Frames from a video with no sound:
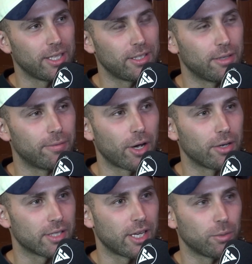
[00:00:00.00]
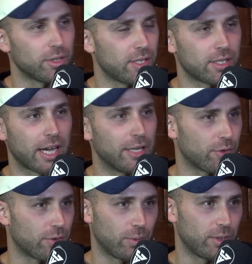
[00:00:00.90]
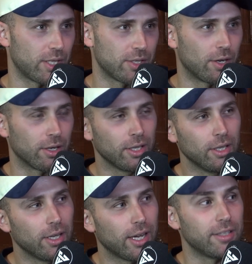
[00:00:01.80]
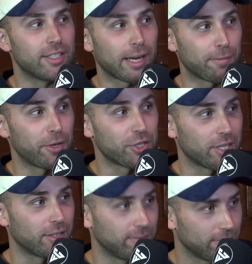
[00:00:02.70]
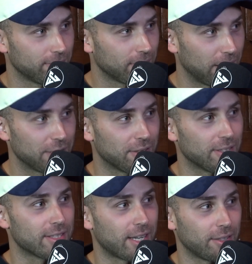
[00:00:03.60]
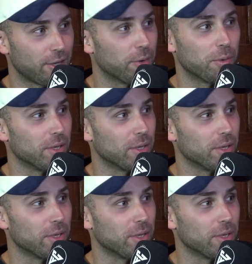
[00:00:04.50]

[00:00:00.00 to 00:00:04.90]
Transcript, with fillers: and he did a vote saying, "Was this dangerous or was this not?" And Zac Fisher clicked on it saying, "No, it